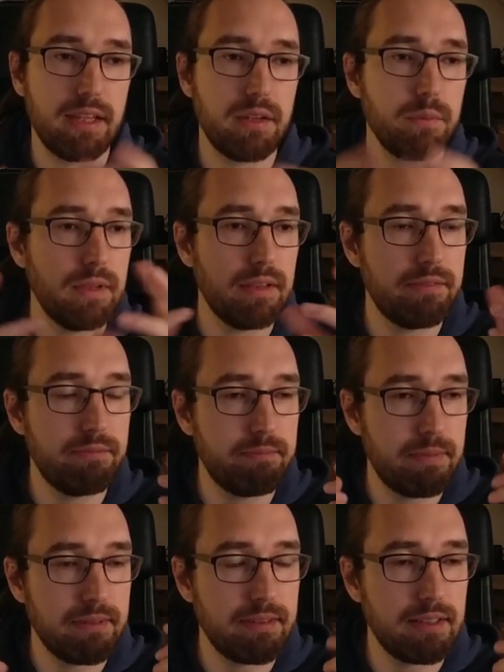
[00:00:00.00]
will
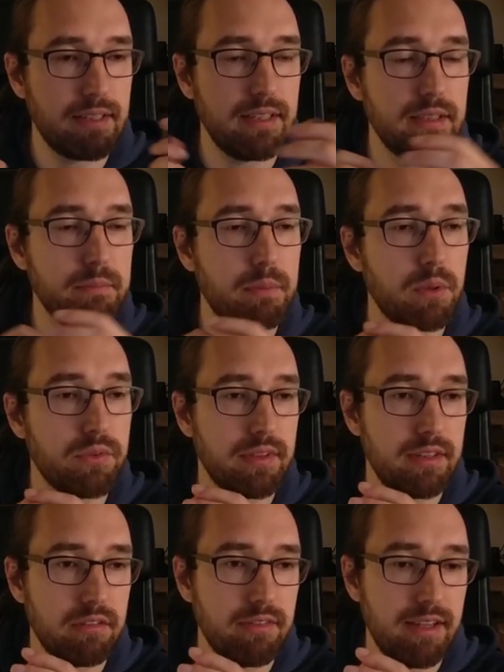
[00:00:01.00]
basically post
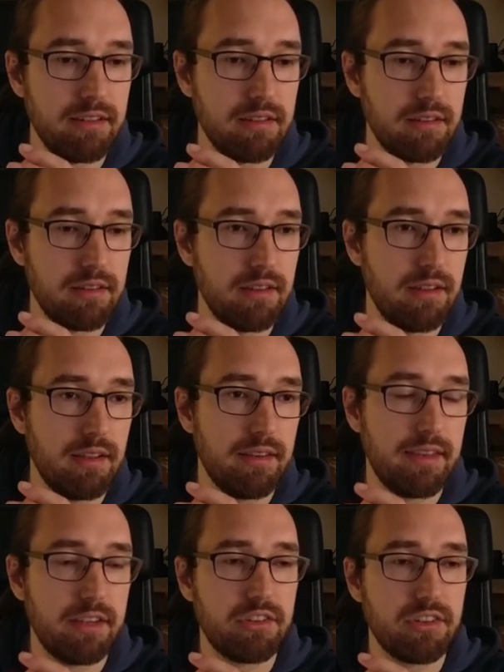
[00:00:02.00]
an event
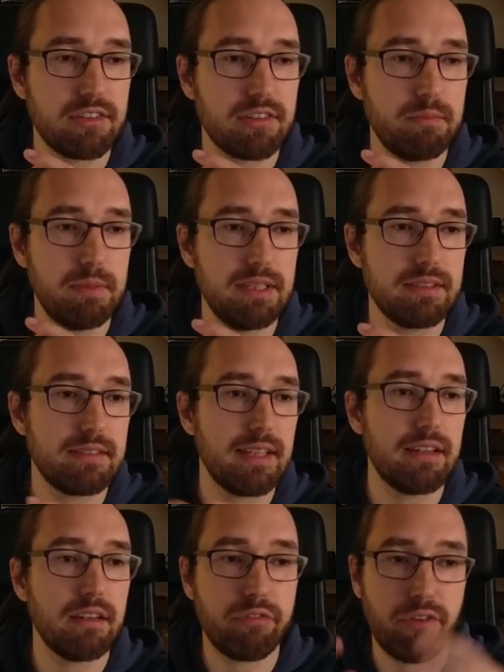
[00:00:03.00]
that just means
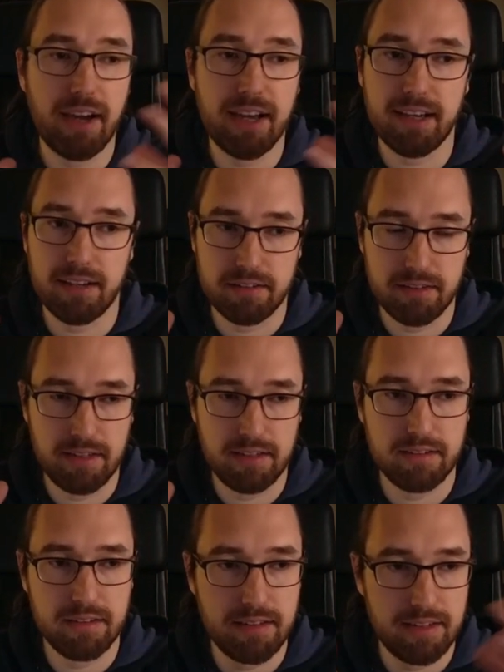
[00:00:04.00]
that it fired
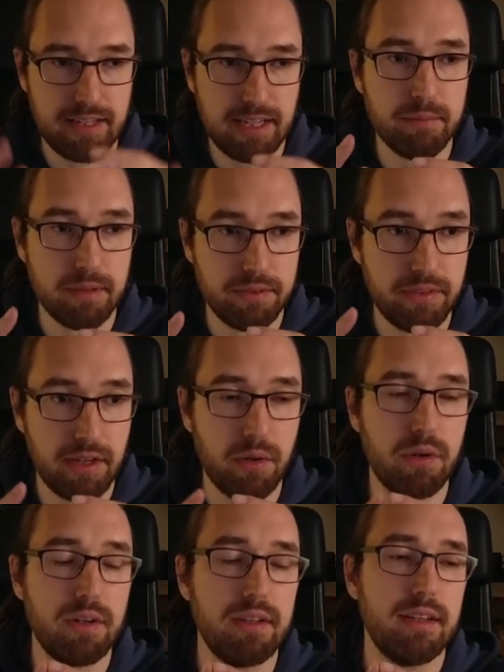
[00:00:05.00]
and it enabled
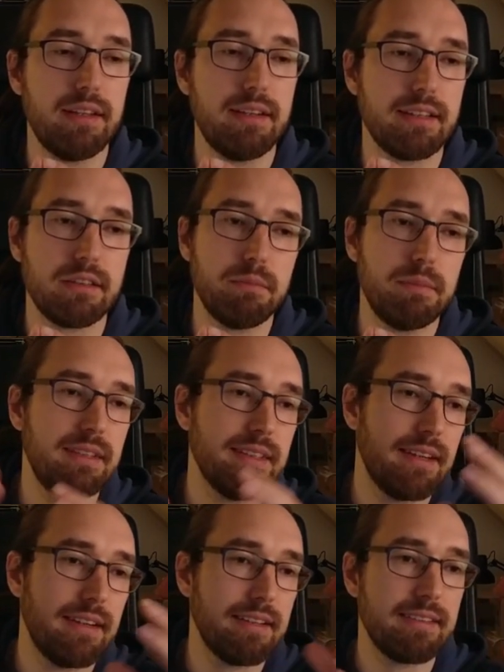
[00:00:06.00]
now. doesn't mean
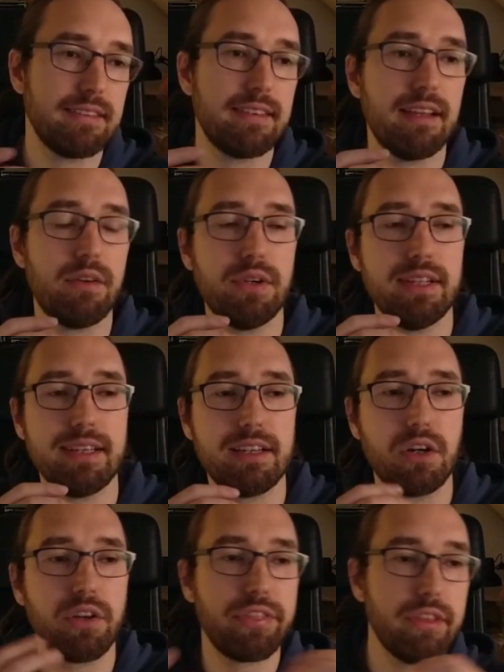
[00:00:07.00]
that it necessarily
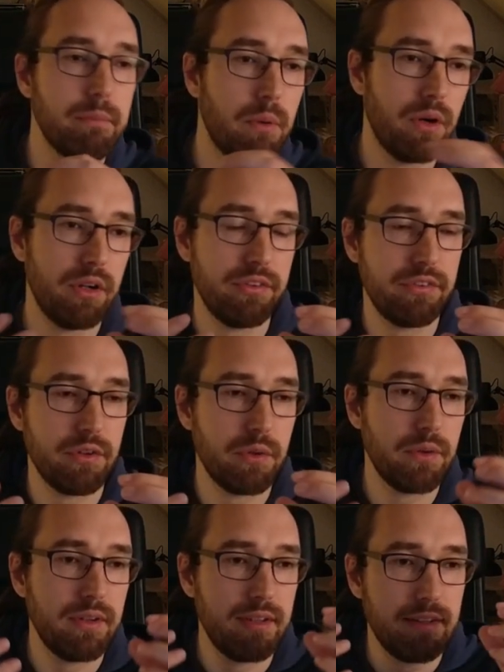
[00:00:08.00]
got the ball. So